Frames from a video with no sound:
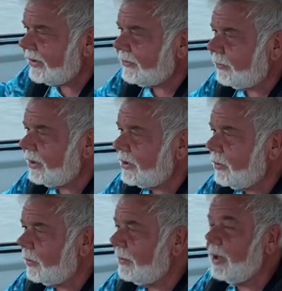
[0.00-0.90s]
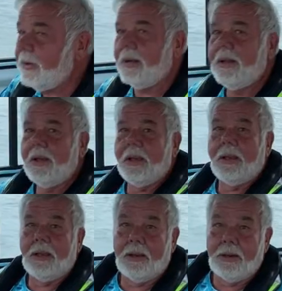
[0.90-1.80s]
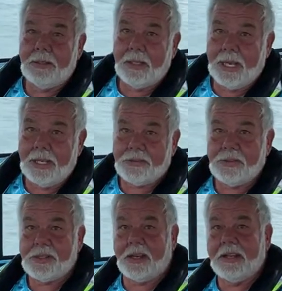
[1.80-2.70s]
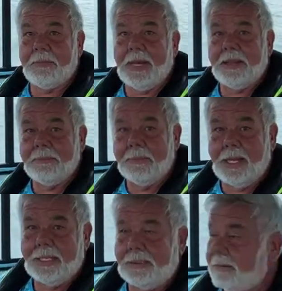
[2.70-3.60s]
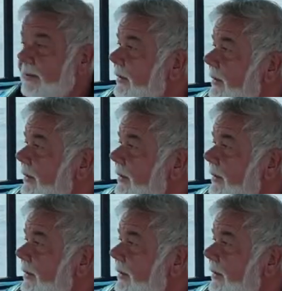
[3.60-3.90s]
Bill says it's one cool boat. I guess you're talking about